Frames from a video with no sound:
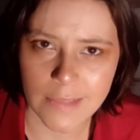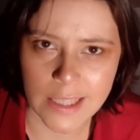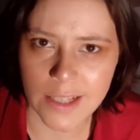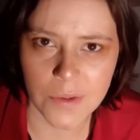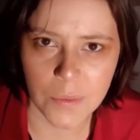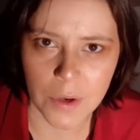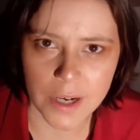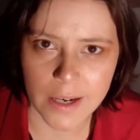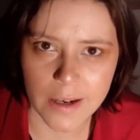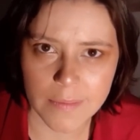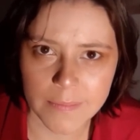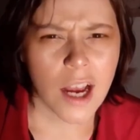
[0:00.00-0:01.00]
it doesn't work
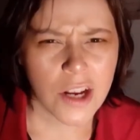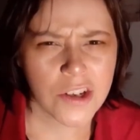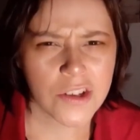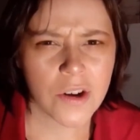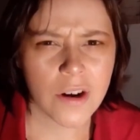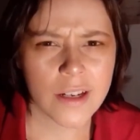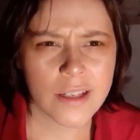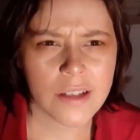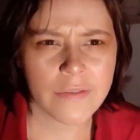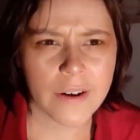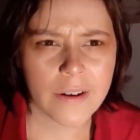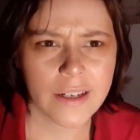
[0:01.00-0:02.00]
here. Hotch's arc is a
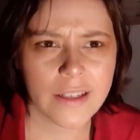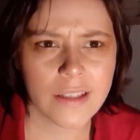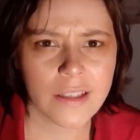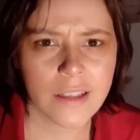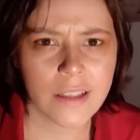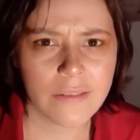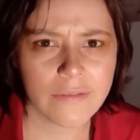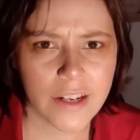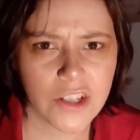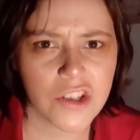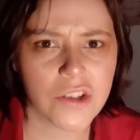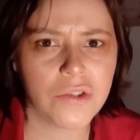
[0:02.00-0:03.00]
very
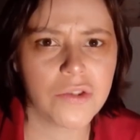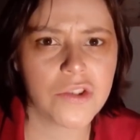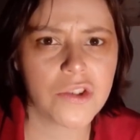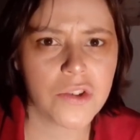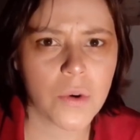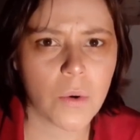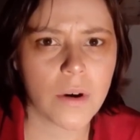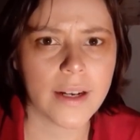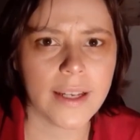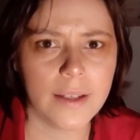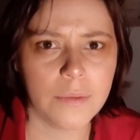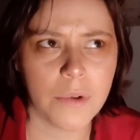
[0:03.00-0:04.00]
conventional
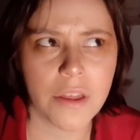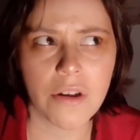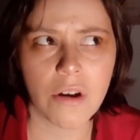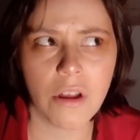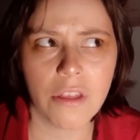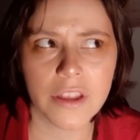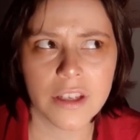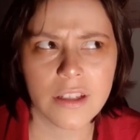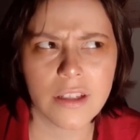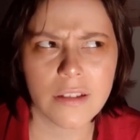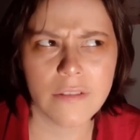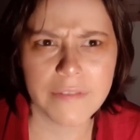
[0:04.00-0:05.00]
story with all the
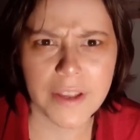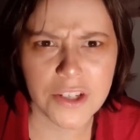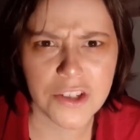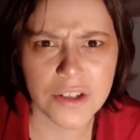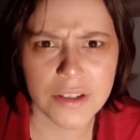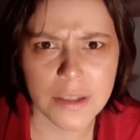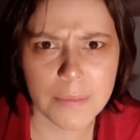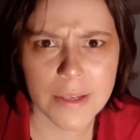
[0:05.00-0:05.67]
conventions